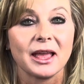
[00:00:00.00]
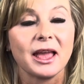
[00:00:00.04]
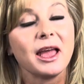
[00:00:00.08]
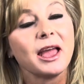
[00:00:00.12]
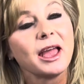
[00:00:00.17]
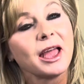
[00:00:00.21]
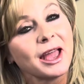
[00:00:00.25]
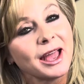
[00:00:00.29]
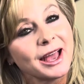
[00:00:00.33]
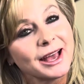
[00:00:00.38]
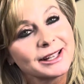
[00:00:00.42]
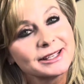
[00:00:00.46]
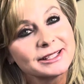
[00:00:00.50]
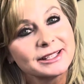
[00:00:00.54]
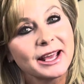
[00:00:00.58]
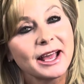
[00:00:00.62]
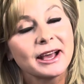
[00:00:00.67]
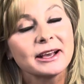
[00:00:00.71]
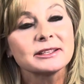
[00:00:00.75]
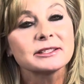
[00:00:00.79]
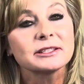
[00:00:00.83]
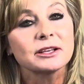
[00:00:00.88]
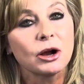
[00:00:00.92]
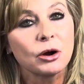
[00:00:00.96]
And
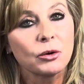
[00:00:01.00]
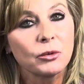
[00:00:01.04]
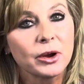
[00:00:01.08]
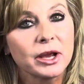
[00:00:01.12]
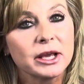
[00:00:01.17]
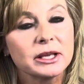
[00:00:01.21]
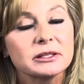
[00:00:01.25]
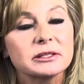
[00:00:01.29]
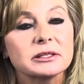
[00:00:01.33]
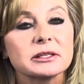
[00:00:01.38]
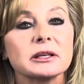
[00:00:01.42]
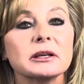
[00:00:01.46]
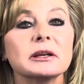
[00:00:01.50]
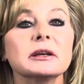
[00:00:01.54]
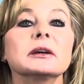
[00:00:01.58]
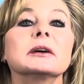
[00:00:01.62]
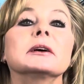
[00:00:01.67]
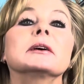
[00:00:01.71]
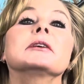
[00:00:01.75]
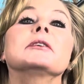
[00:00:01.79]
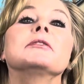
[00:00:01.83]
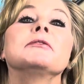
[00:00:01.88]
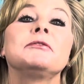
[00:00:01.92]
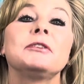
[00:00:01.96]
as always,
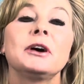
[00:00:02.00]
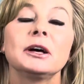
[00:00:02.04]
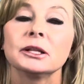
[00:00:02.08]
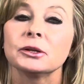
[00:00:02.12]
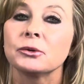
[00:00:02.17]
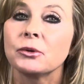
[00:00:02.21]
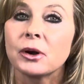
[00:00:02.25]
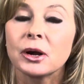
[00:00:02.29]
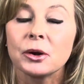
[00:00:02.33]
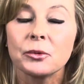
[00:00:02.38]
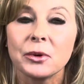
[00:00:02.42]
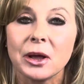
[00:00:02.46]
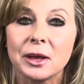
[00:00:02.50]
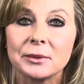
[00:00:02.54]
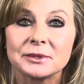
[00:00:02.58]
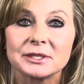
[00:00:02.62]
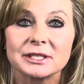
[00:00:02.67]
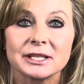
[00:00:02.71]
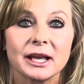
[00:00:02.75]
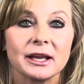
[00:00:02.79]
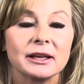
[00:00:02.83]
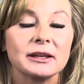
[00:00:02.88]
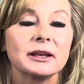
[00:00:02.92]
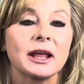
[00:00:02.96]
follow our
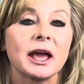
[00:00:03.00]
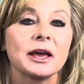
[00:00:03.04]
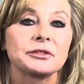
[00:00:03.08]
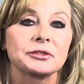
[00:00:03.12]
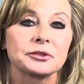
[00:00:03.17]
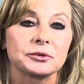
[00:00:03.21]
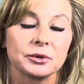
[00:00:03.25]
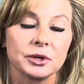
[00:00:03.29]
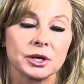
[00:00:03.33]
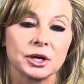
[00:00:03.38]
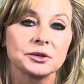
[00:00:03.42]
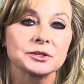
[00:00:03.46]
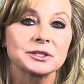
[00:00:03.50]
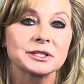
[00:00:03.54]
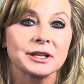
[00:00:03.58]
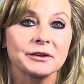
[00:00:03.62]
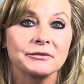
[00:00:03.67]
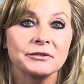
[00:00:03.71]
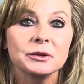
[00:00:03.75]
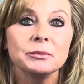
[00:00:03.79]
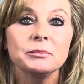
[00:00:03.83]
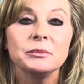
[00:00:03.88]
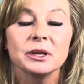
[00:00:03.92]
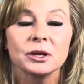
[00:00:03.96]
website at
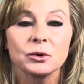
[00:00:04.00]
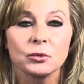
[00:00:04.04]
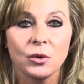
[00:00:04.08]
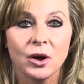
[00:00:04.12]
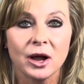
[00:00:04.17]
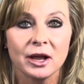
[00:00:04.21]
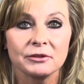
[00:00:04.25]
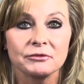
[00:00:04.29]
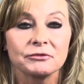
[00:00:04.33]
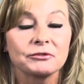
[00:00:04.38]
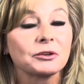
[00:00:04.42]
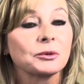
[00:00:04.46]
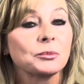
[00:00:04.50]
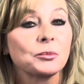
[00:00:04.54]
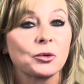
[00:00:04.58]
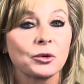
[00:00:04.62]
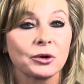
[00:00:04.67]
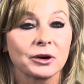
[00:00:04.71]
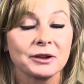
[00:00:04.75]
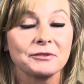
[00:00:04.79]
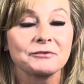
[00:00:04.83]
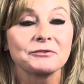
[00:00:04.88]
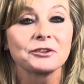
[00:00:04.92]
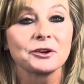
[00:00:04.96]
307 Midwife for more
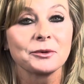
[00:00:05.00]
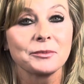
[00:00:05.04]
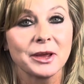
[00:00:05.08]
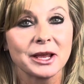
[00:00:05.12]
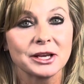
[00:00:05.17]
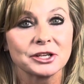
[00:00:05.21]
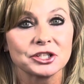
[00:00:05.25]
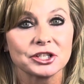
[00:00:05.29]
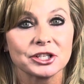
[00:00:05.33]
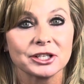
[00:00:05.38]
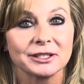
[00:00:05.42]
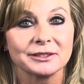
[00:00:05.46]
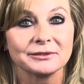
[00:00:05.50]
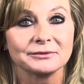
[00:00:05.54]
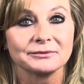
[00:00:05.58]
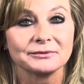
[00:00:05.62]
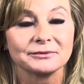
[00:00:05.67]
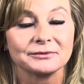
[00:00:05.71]
information.